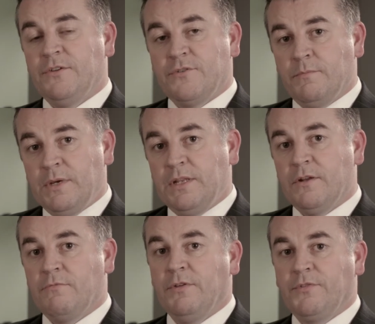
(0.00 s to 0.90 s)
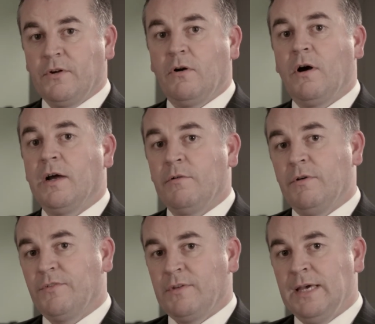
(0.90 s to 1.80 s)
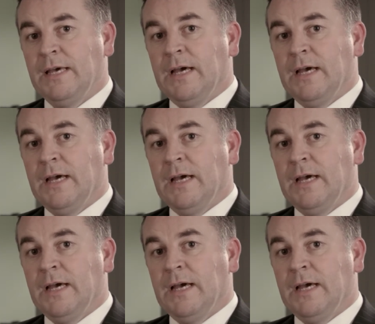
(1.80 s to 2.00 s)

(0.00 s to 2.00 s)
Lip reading: intermediate risk, or high risk.